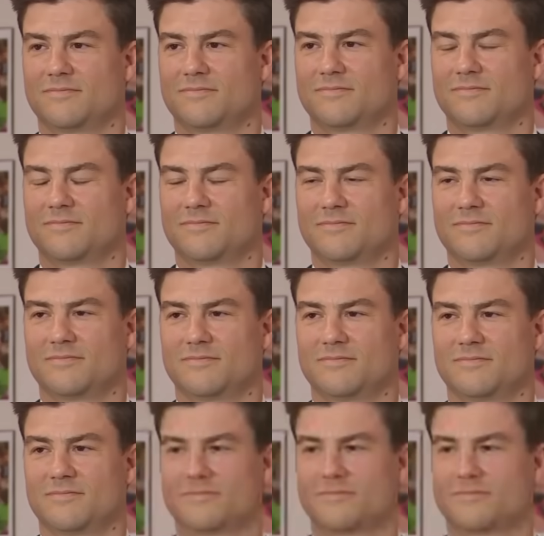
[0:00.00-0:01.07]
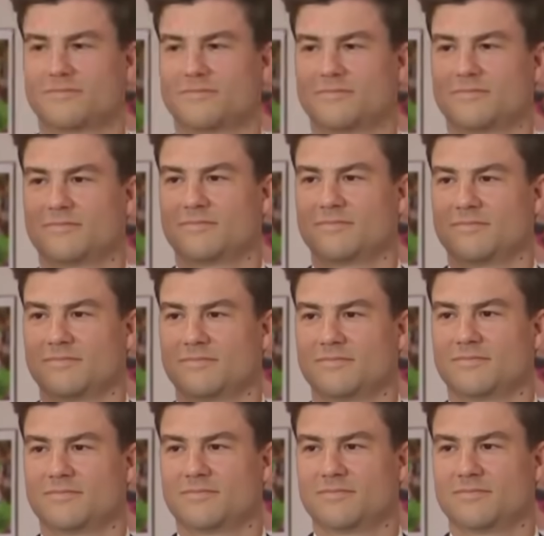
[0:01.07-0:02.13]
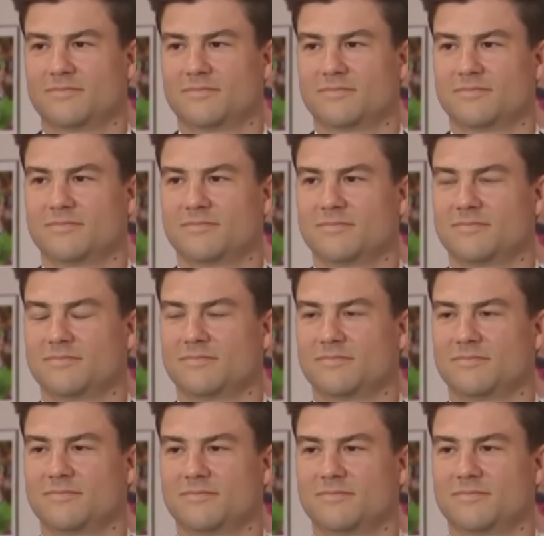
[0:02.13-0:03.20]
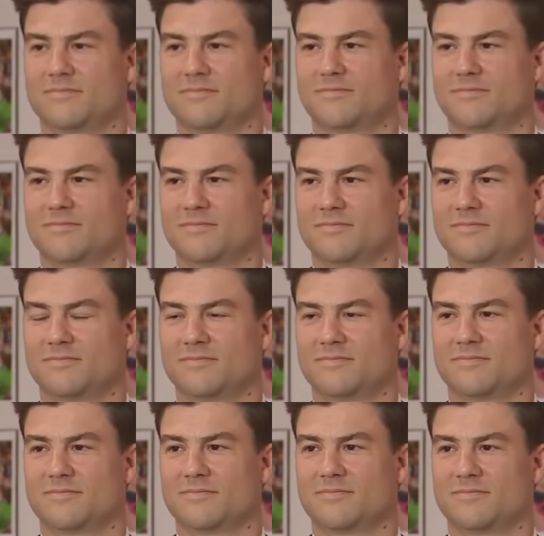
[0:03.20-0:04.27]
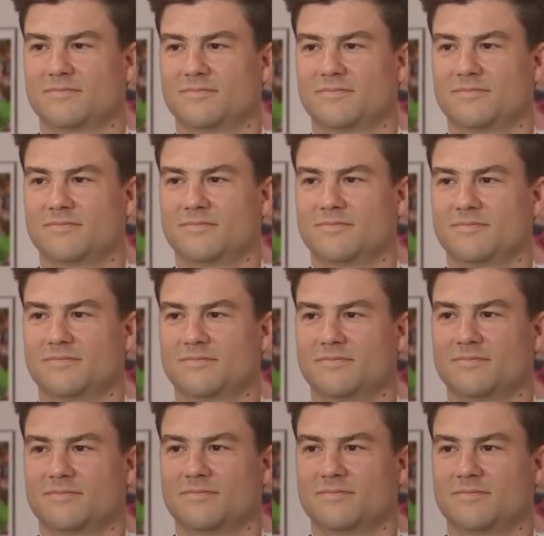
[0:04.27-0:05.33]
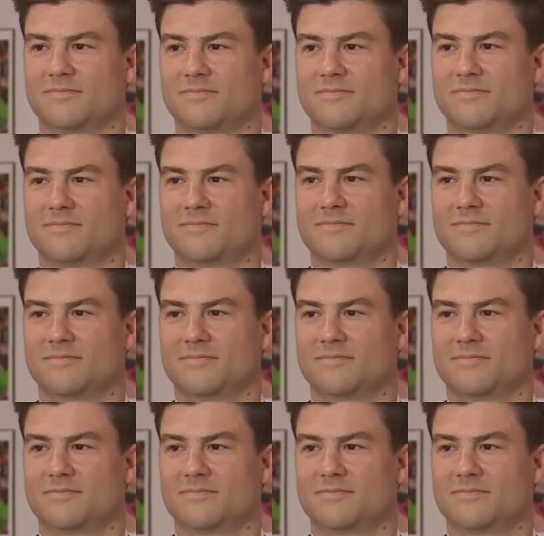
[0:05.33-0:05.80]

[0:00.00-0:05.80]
[no speech]